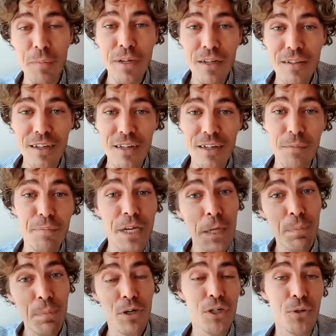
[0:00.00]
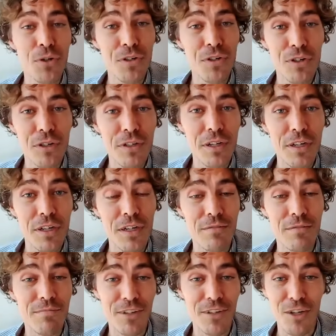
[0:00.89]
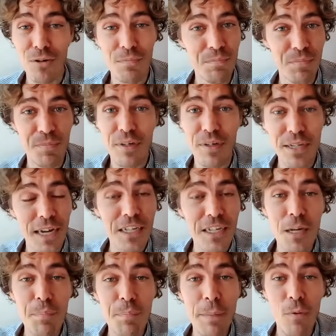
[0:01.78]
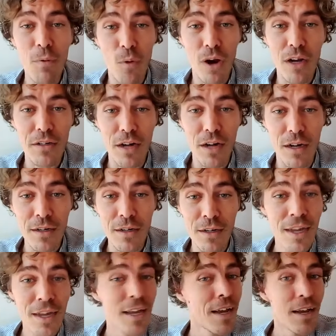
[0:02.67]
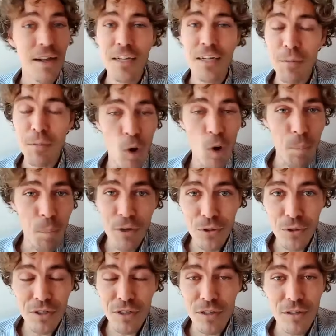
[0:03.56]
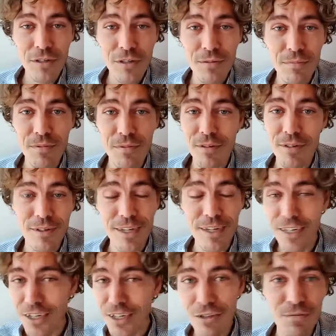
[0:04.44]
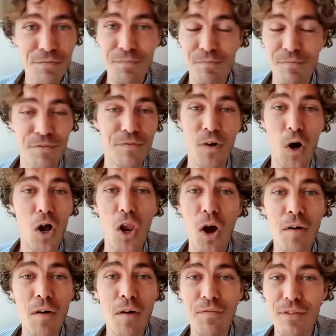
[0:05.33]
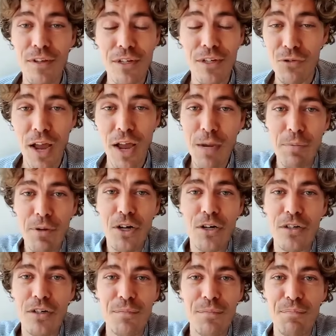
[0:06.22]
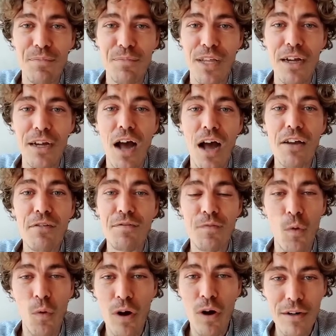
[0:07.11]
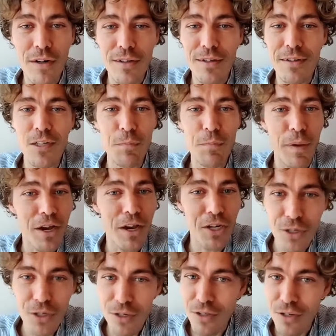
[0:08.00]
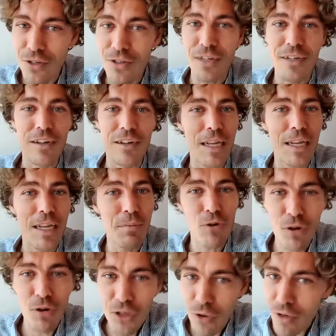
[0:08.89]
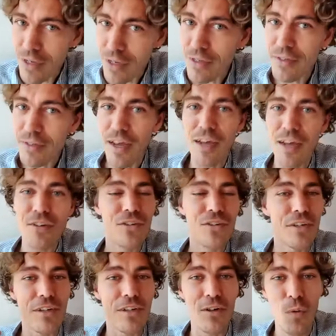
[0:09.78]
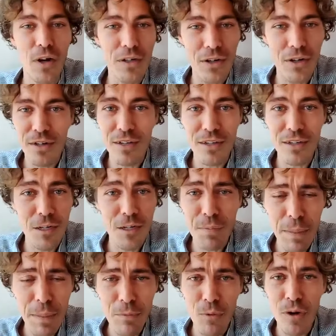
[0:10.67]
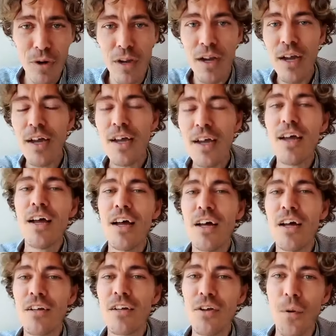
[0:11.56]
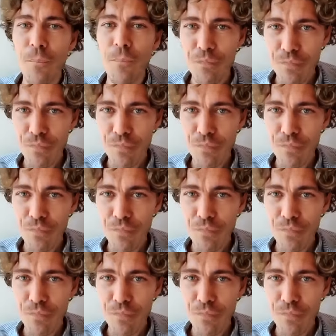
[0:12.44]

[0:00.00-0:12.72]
means that big producers can, you know, get the paperwork done, and small producers, they just fall off the track because they can't afford the inspections and the laboratory tests and the whatnot and the paperwork. So